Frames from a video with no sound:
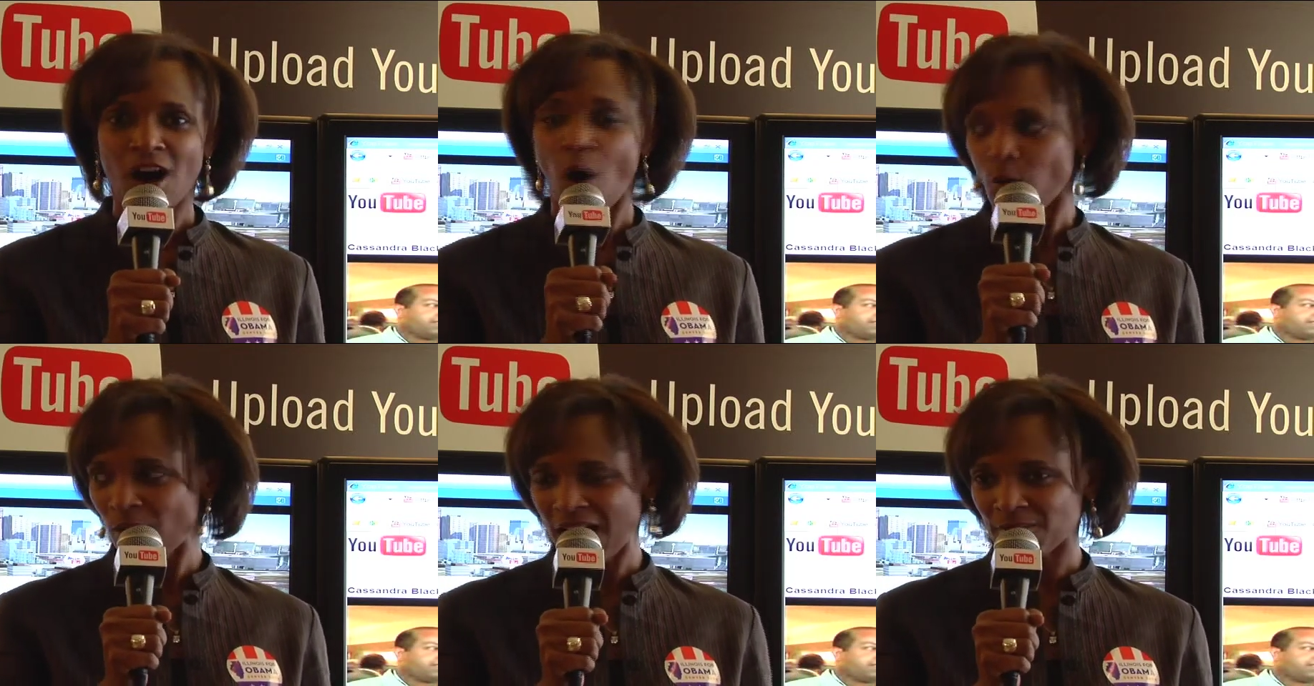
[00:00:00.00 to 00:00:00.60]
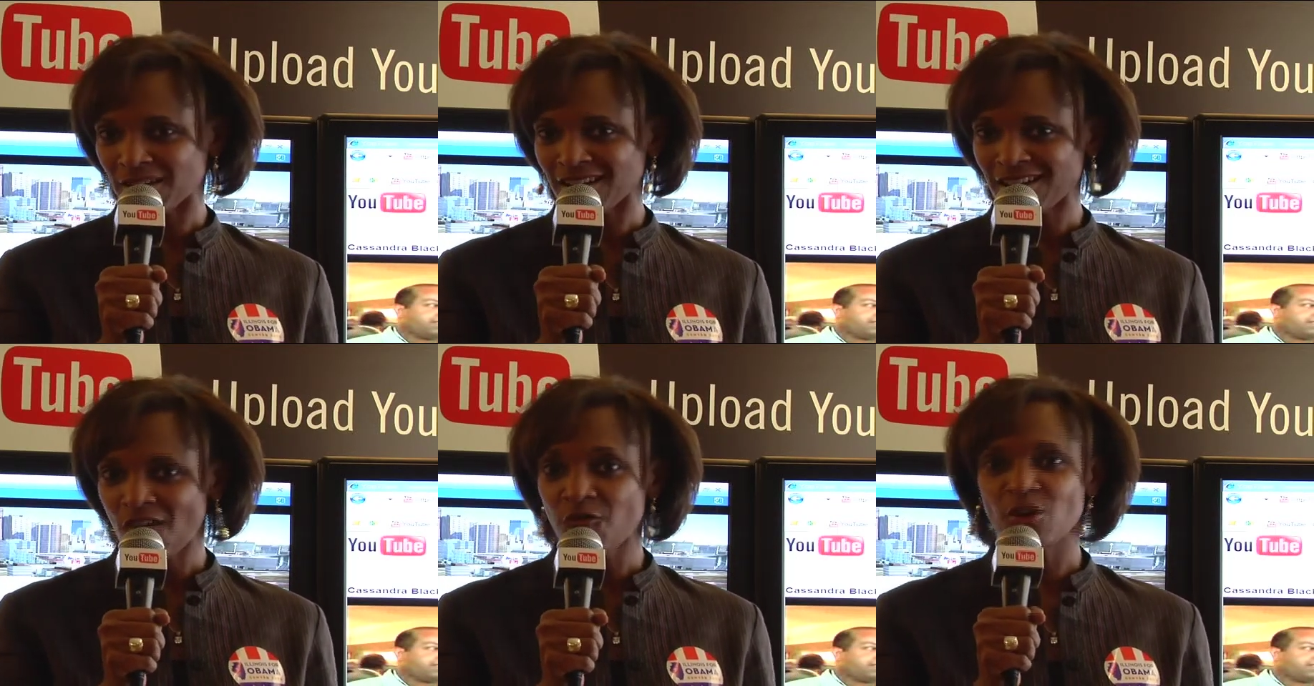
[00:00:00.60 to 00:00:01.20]
Speaker 1: Obama
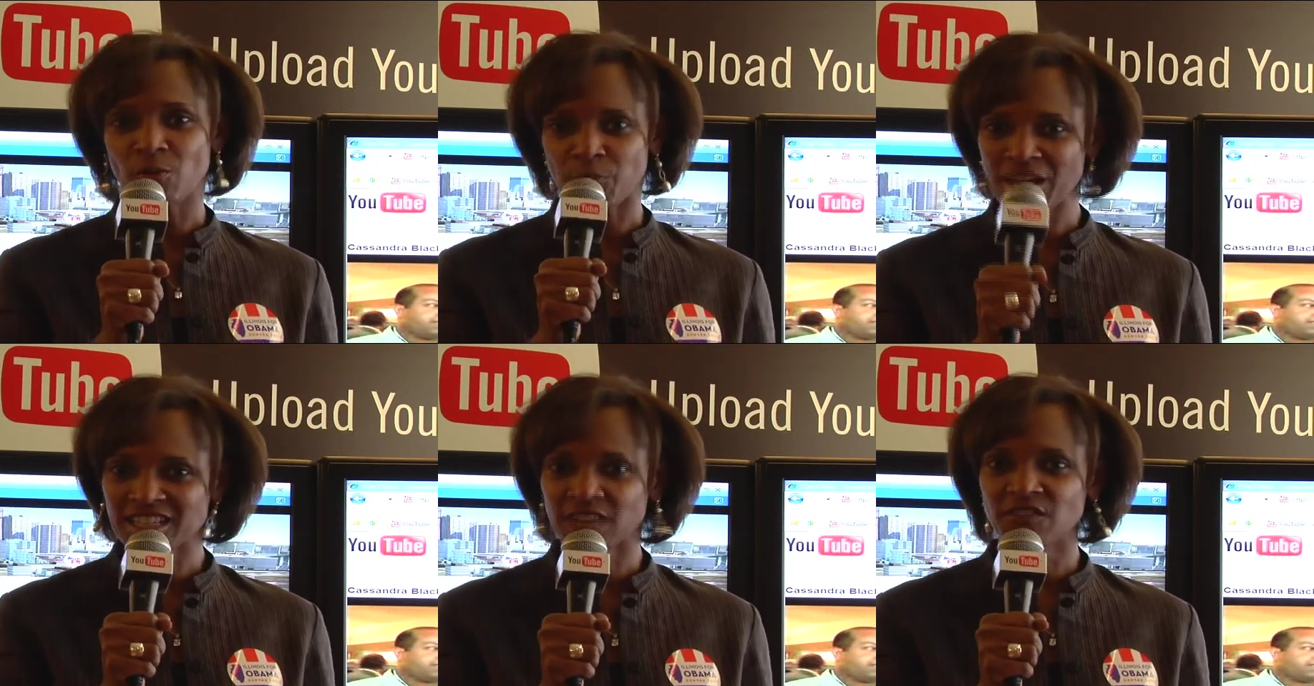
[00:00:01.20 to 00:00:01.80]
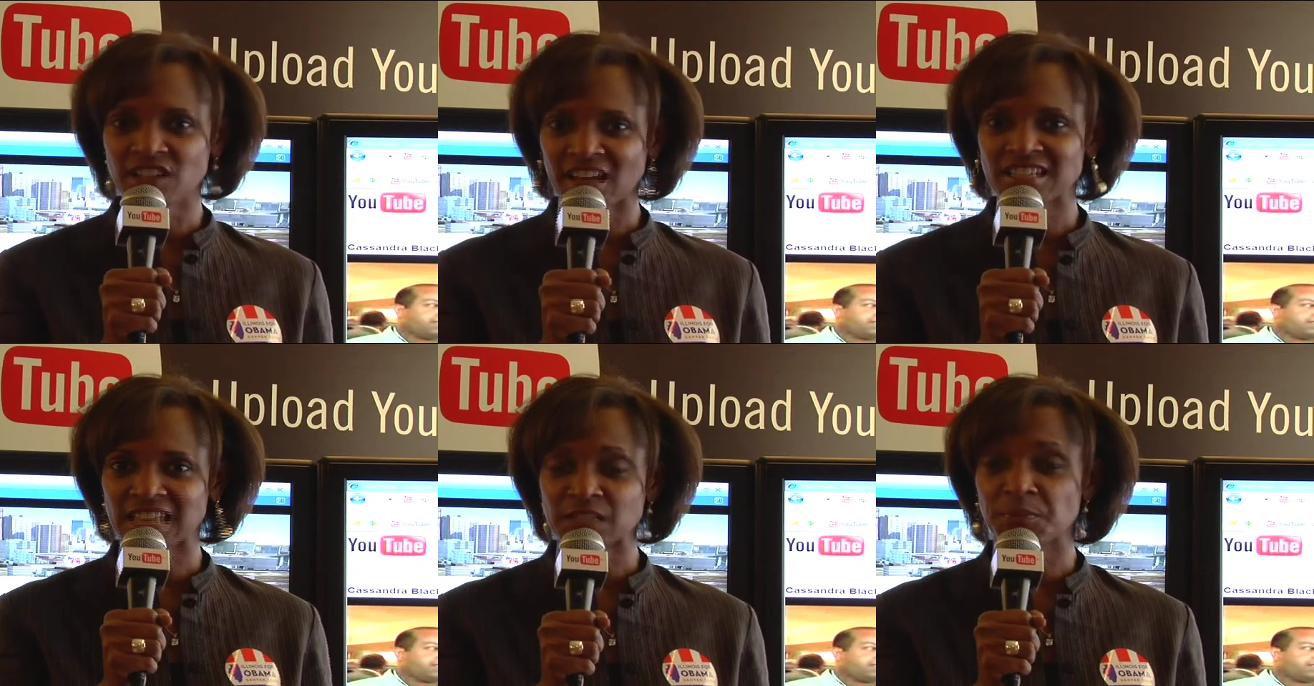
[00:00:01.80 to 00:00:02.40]
for the President of the
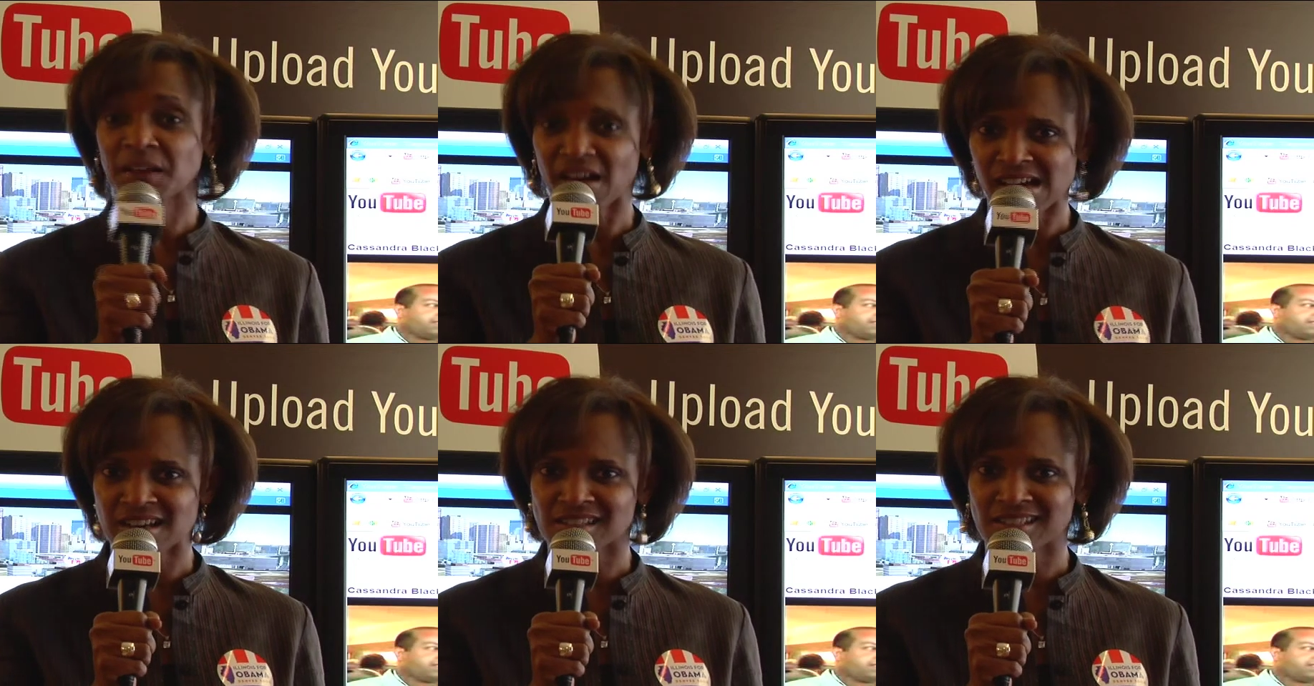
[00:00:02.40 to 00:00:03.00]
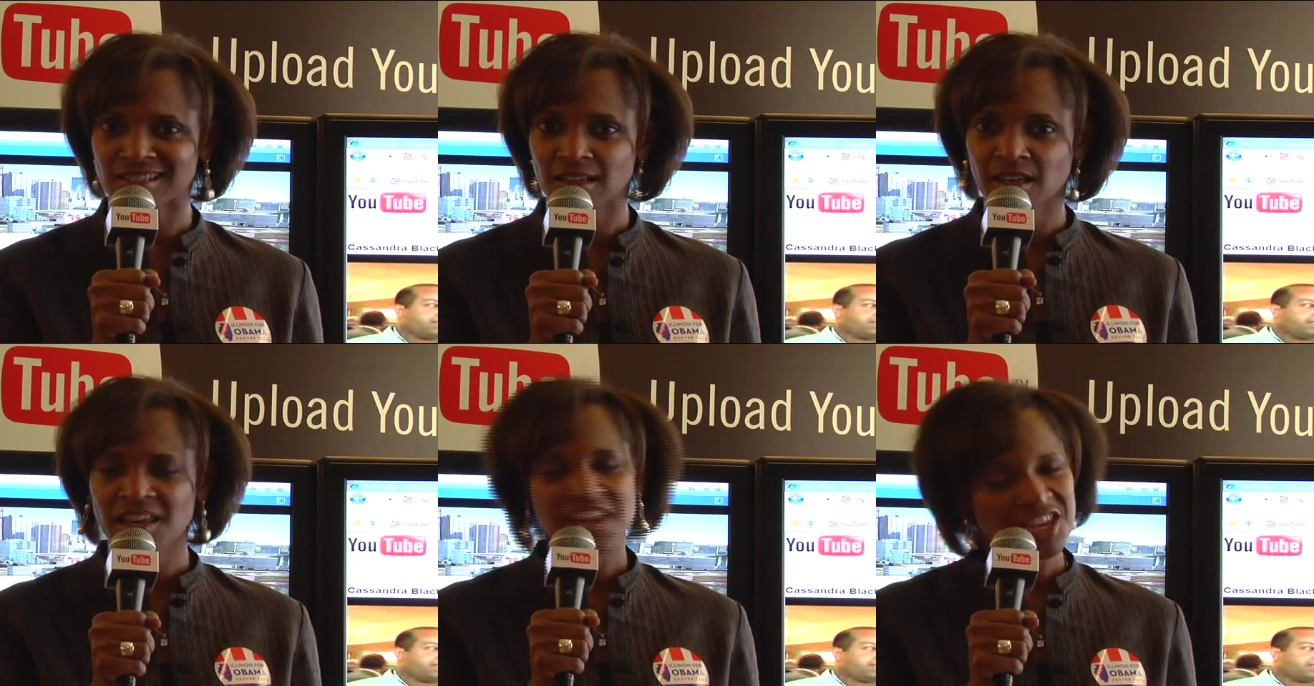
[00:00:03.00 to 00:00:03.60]
United States because
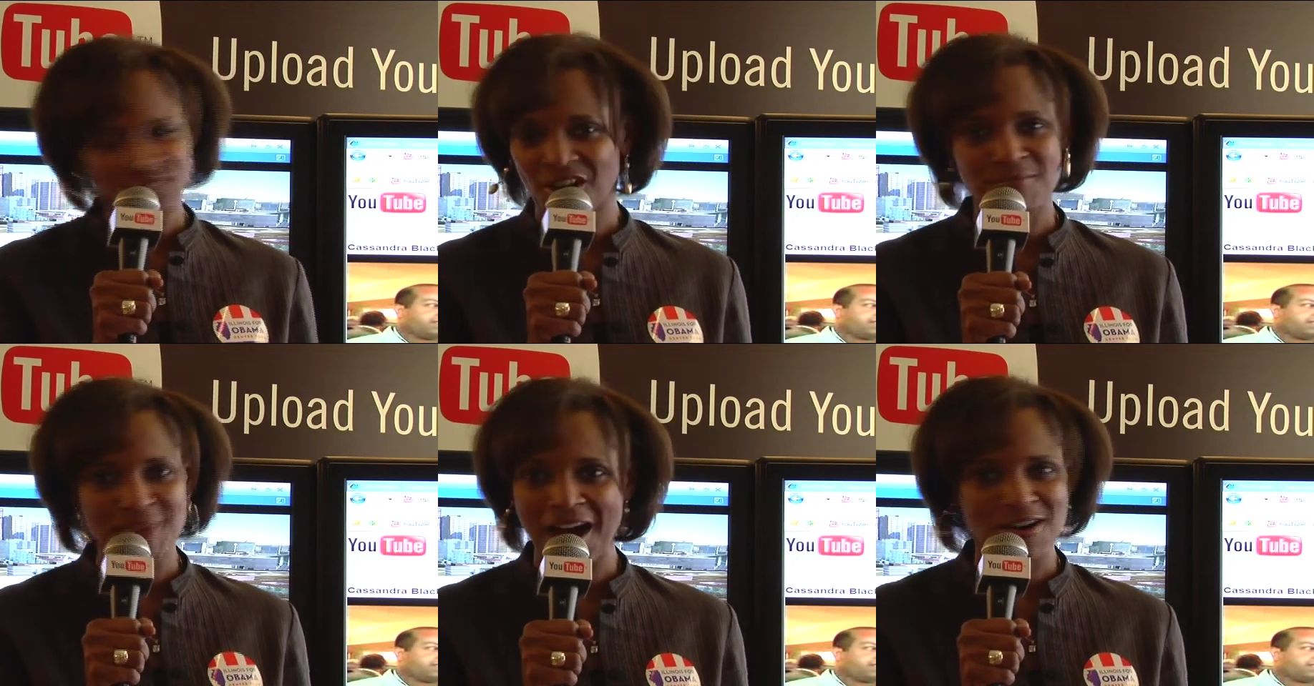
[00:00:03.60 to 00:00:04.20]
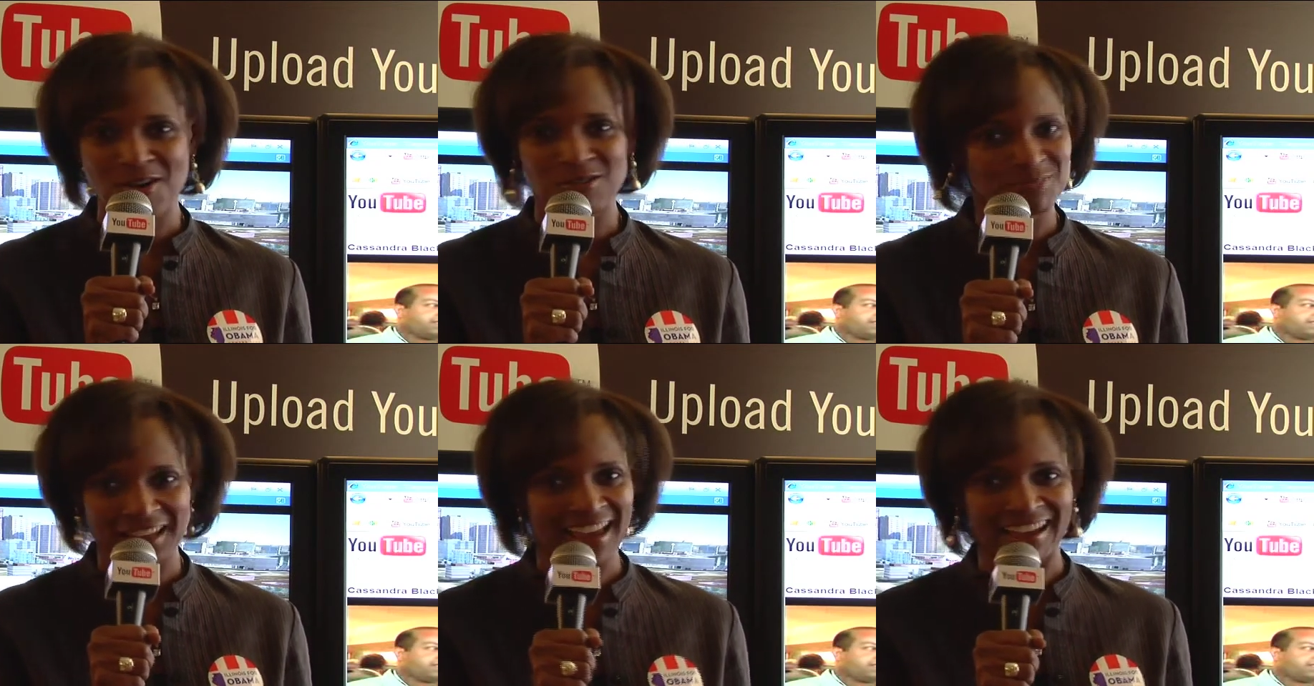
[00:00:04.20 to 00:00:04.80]
he's from my
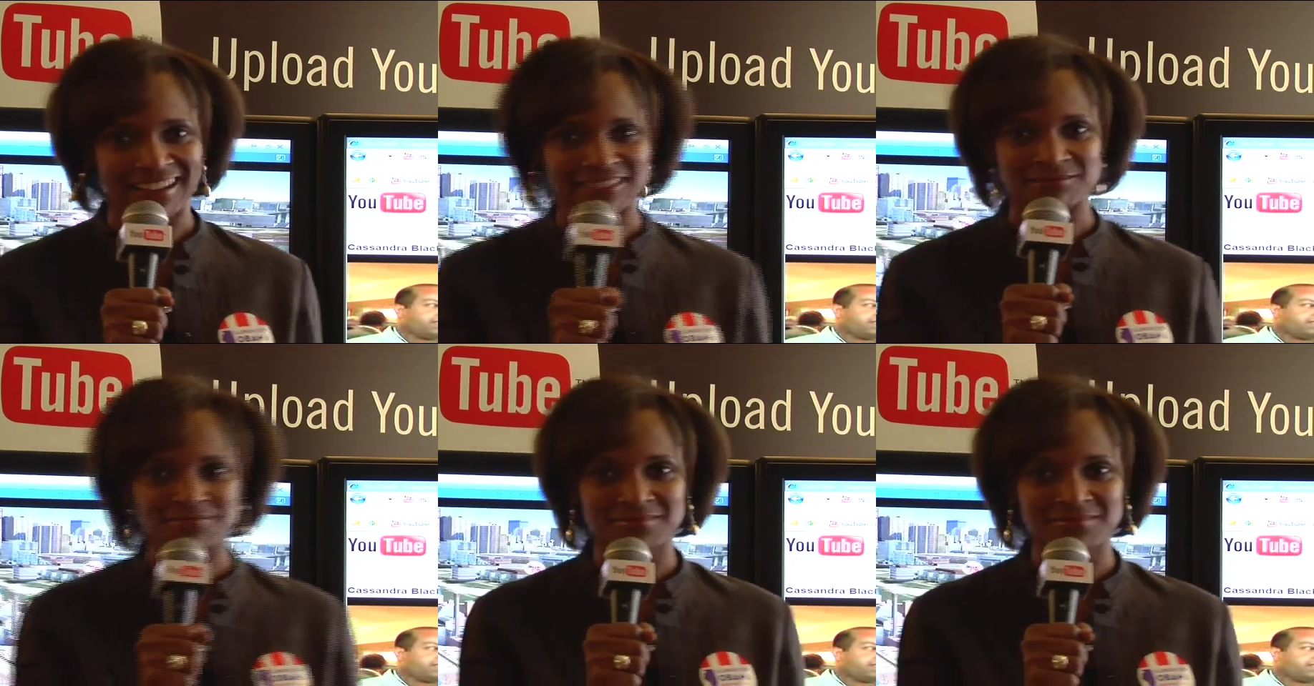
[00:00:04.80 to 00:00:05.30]
hometown.